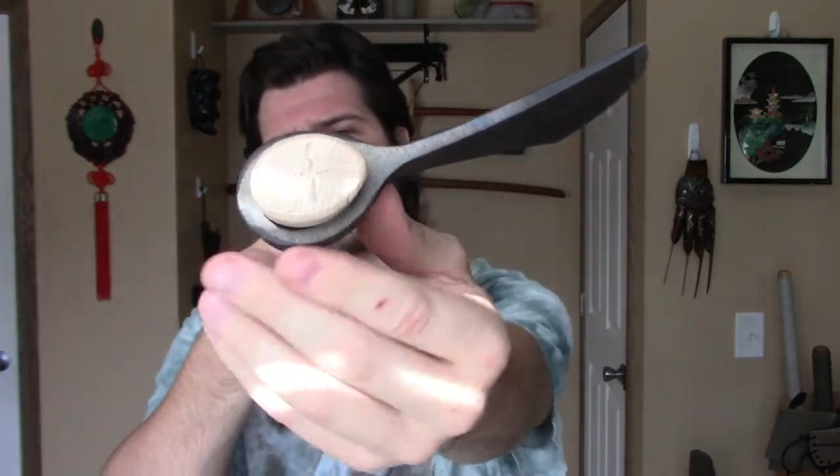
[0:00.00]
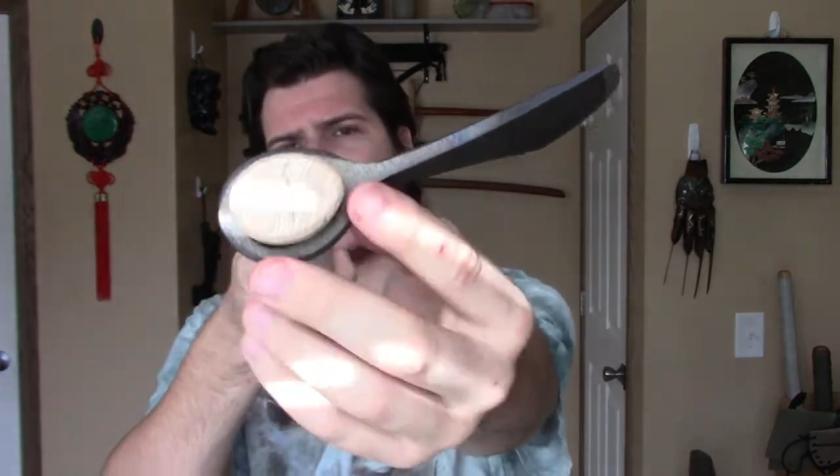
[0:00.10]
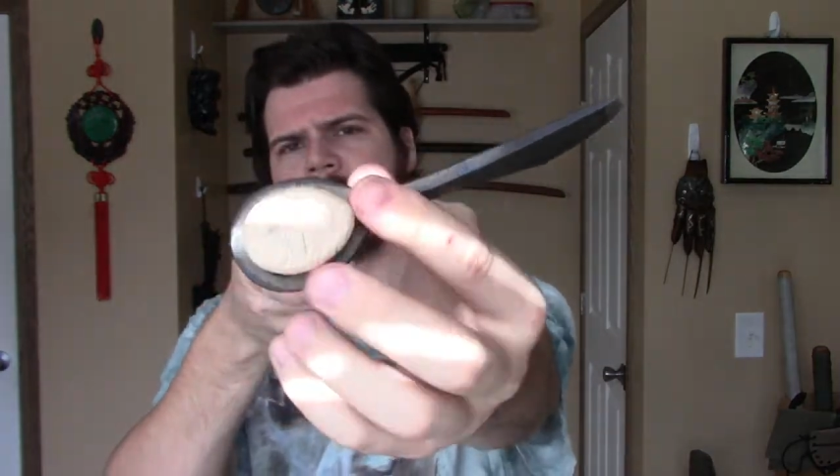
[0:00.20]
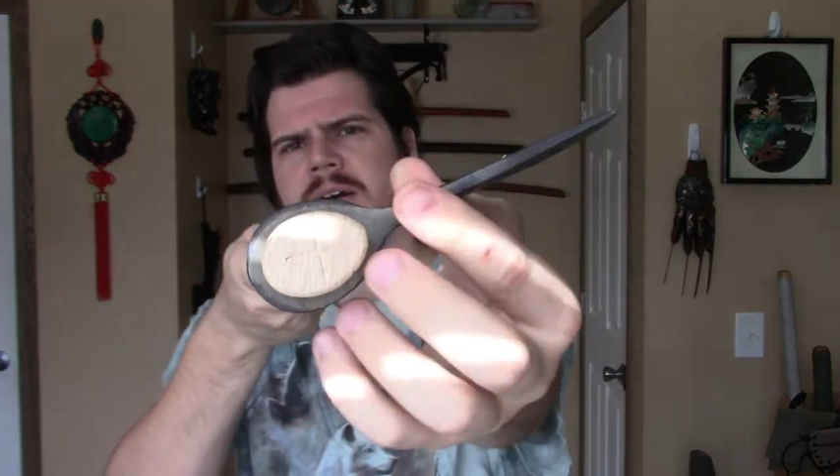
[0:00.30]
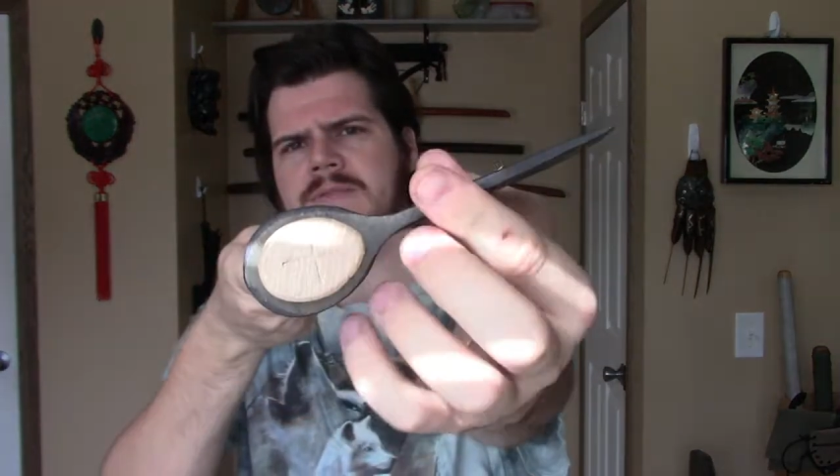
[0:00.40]

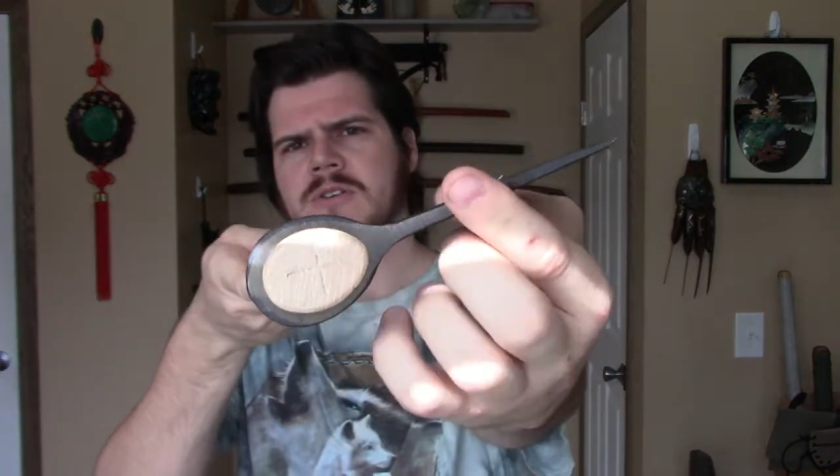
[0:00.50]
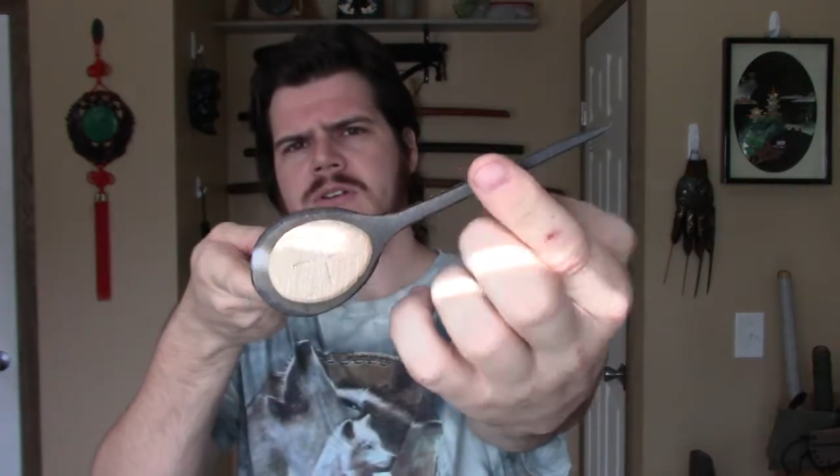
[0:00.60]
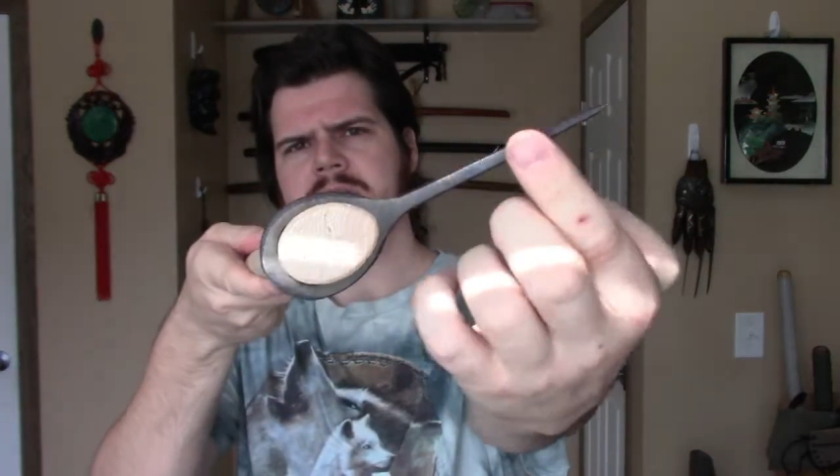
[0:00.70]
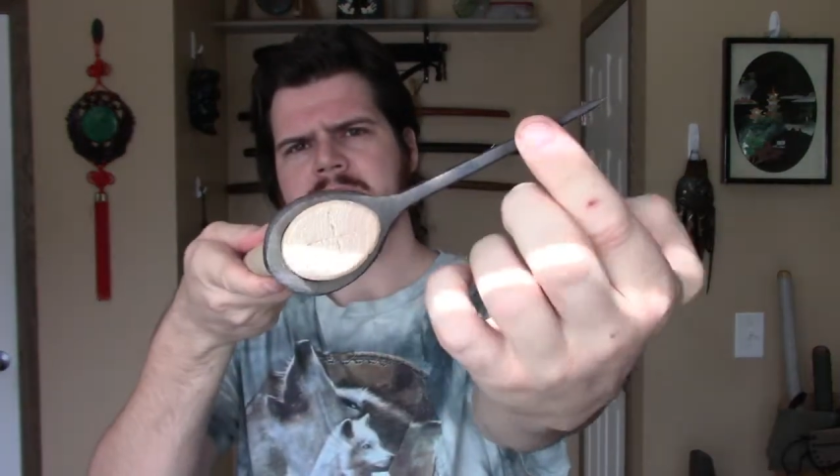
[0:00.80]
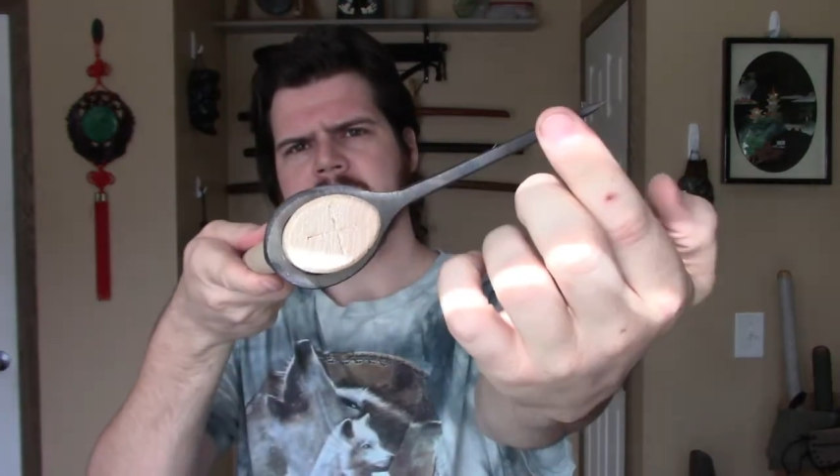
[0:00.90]

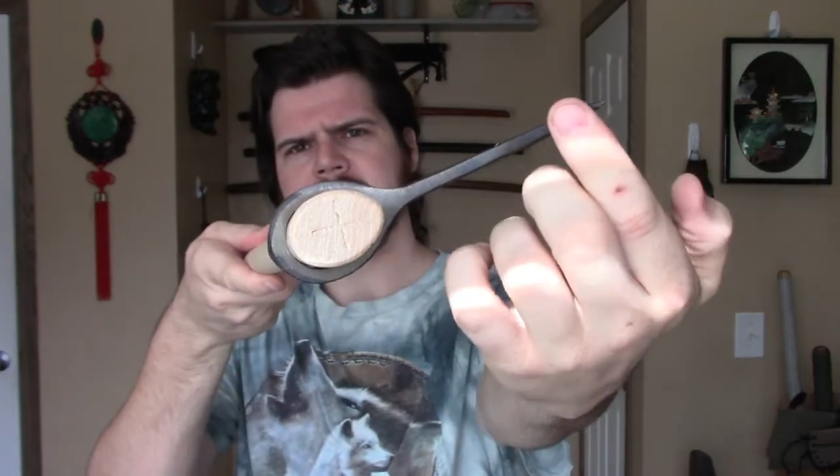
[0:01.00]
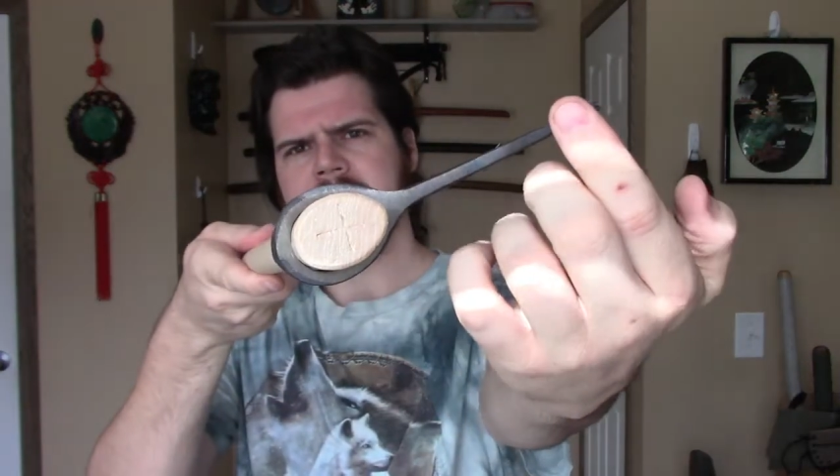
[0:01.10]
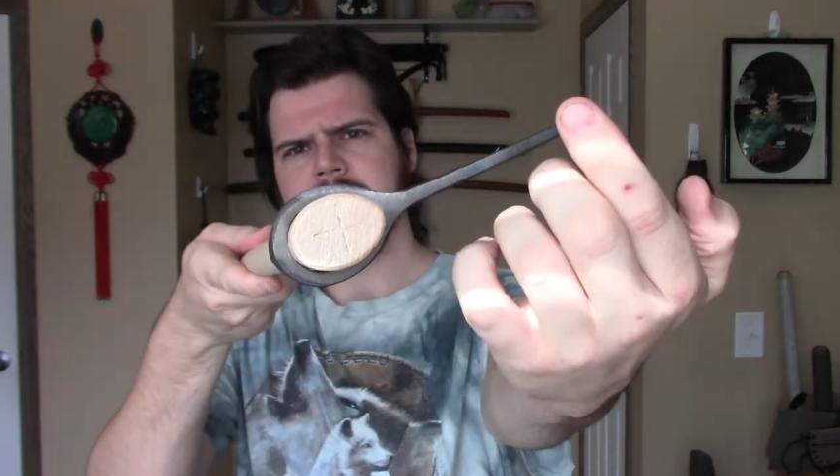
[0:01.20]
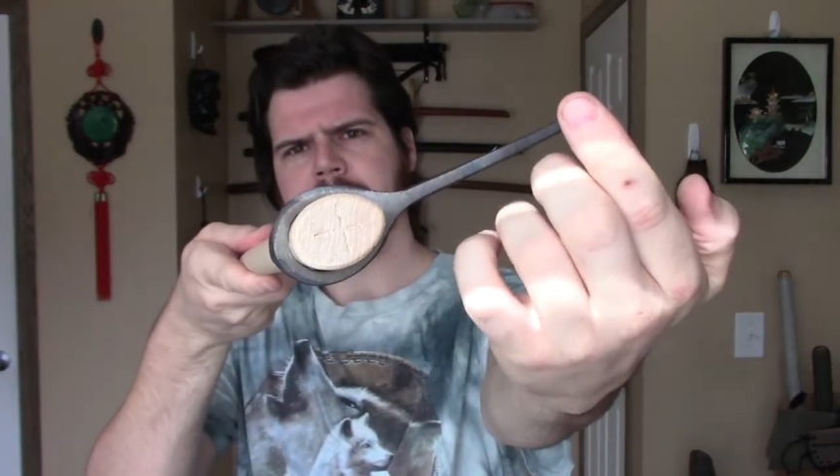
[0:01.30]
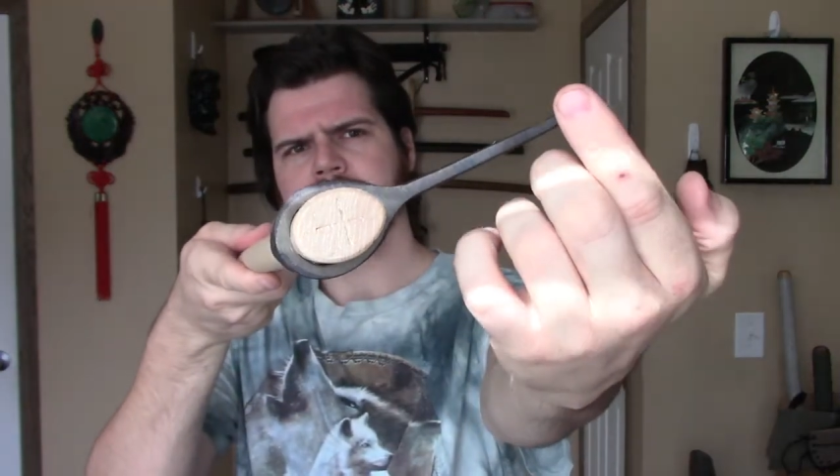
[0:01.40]
However,
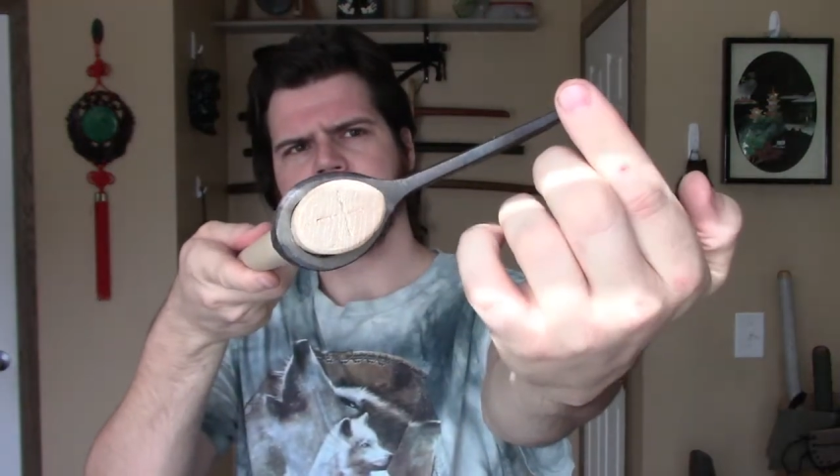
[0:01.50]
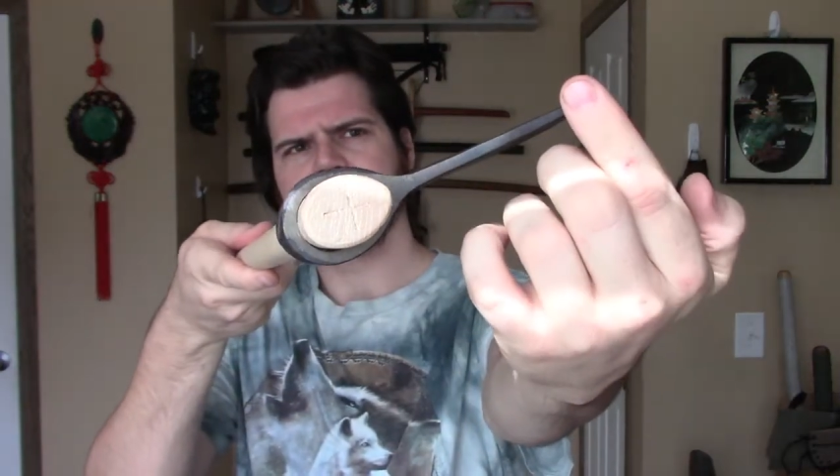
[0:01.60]
the